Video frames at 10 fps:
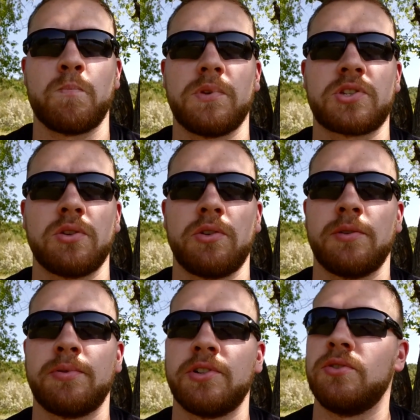So you're
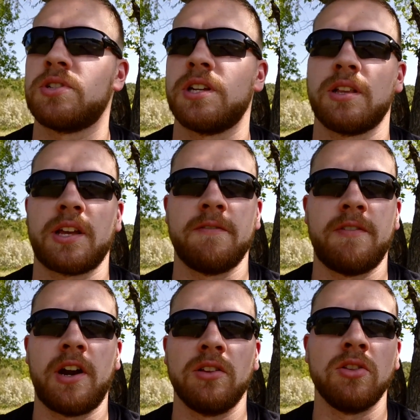producing like a
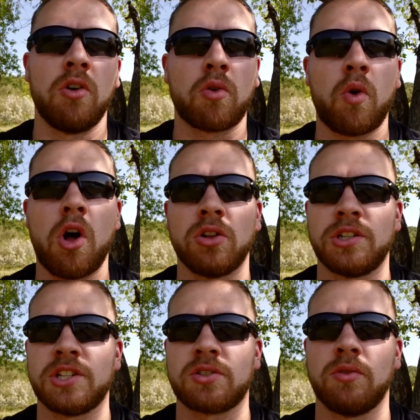very low
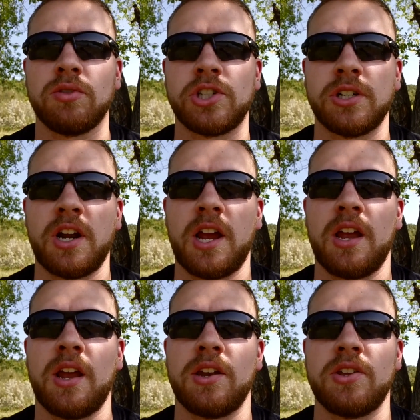quality soldier,
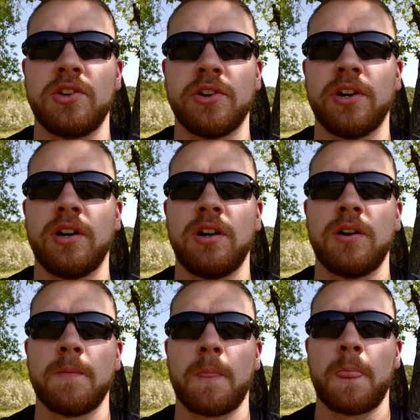and you're
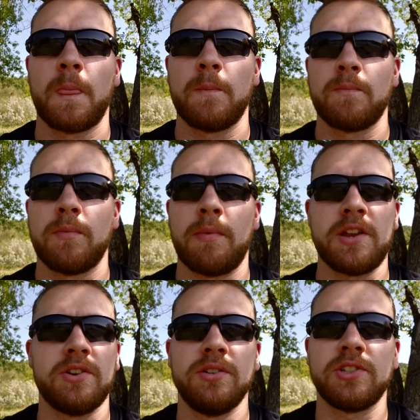
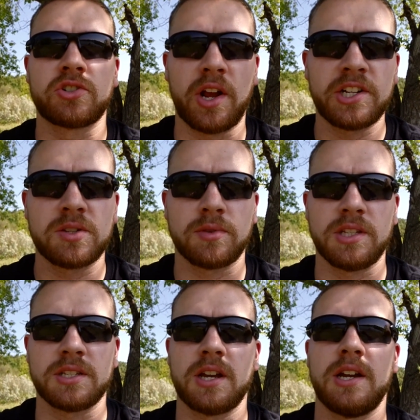in the trenches with
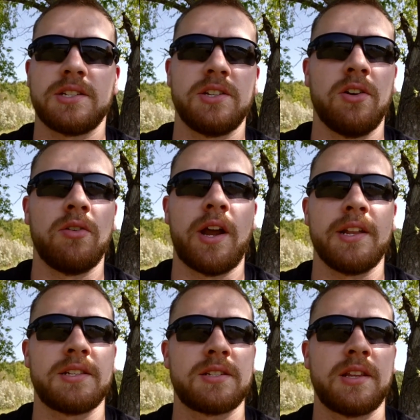these guys, and
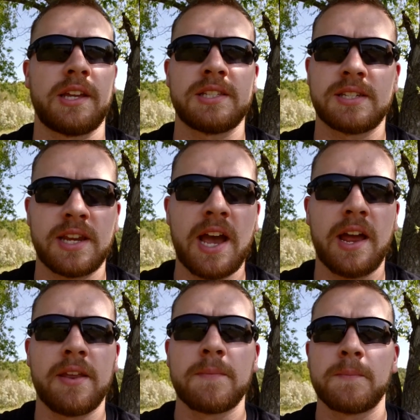it's
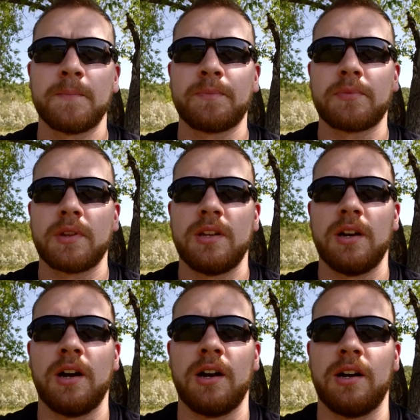sad.
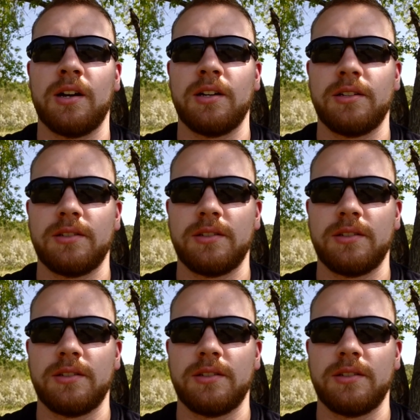Uh,